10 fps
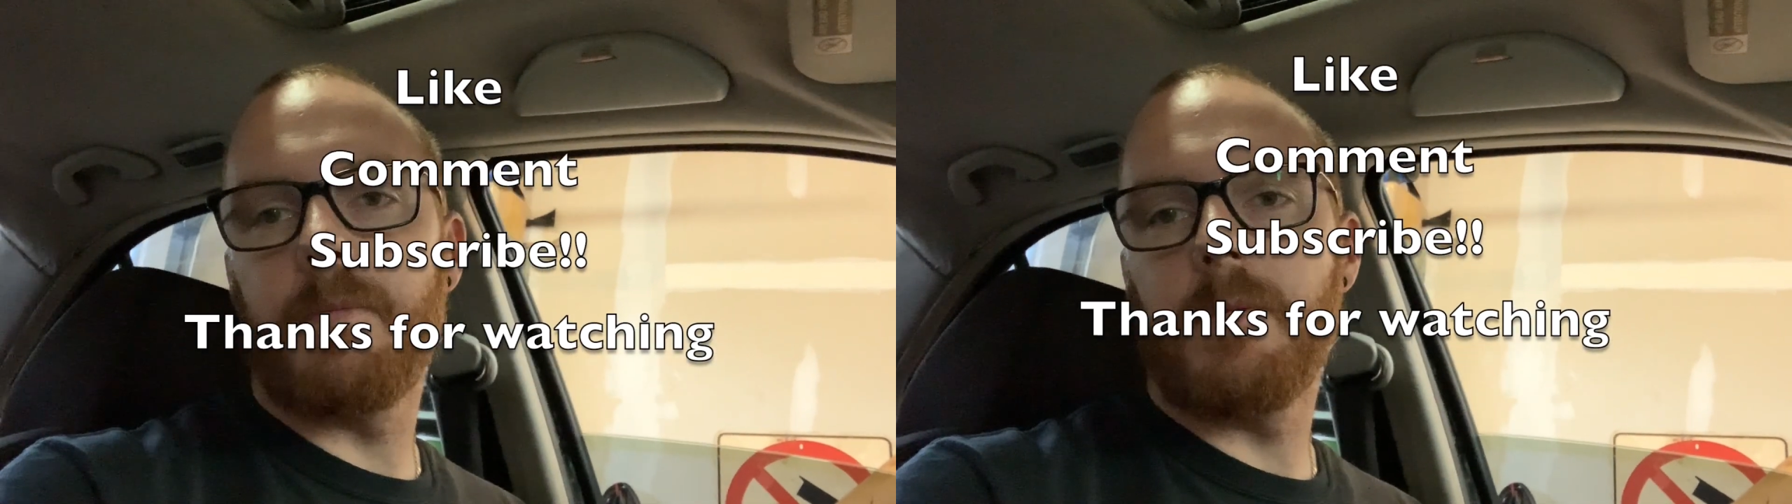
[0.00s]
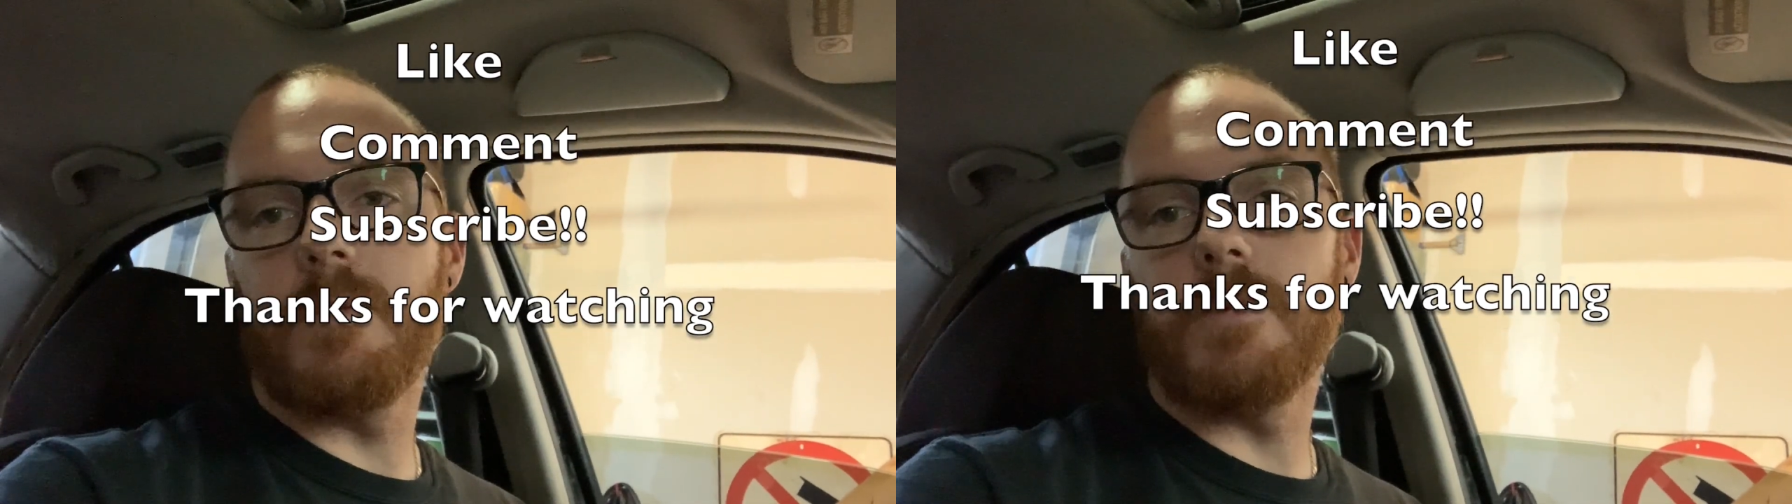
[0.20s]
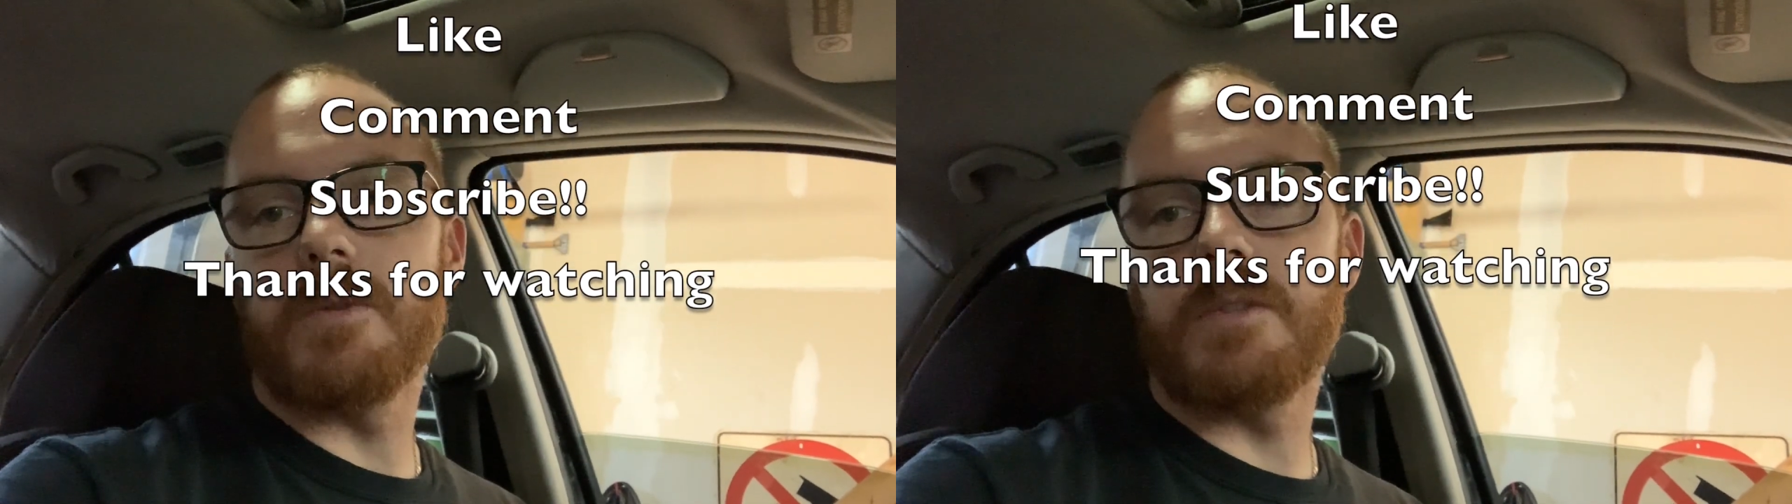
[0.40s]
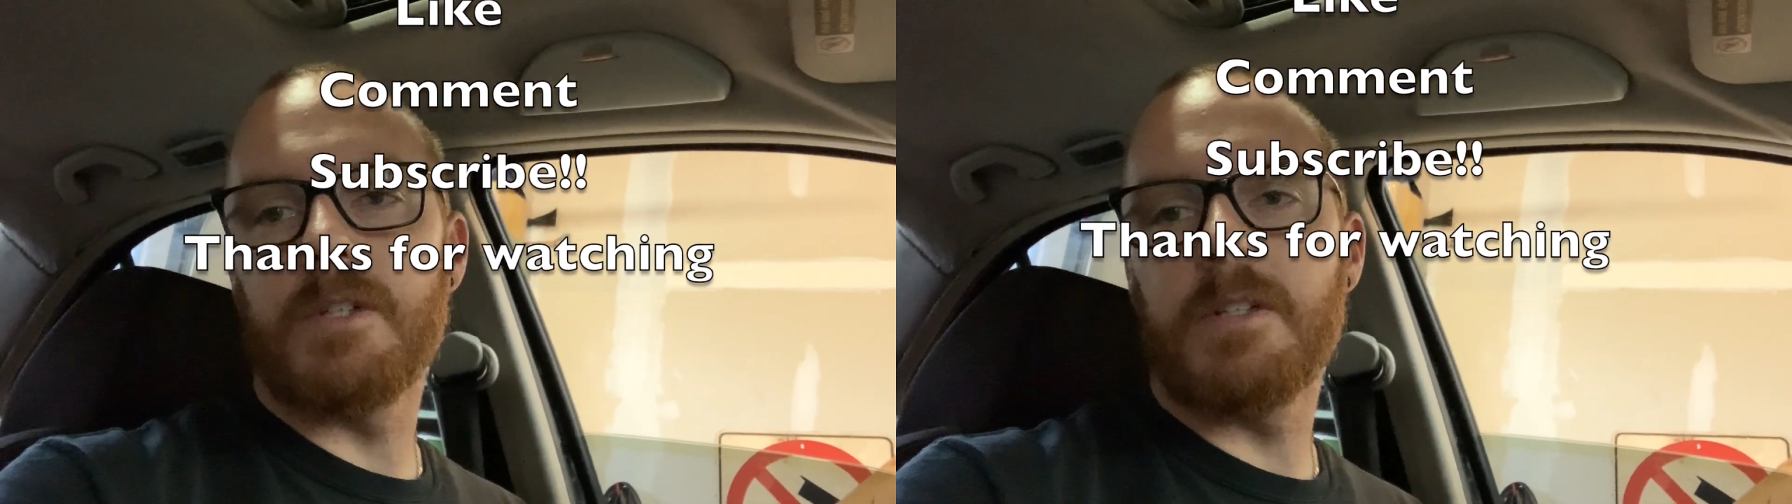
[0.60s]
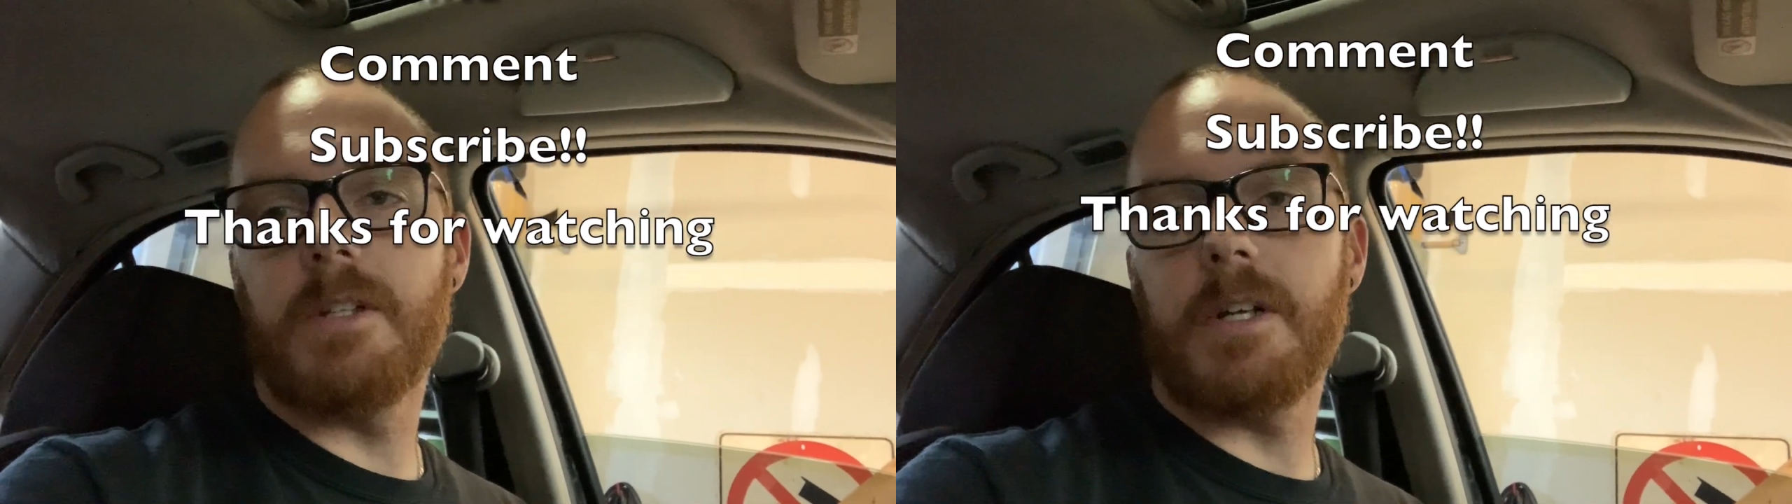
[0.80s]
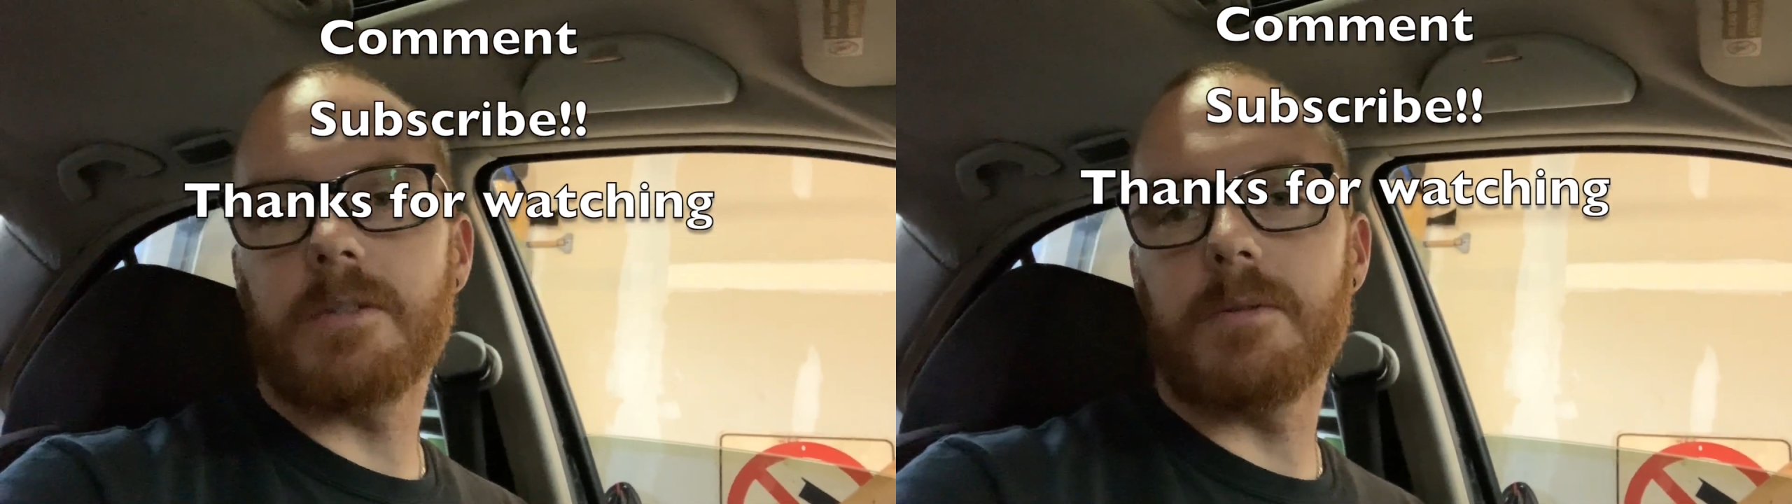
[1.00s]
and we'll see you on the next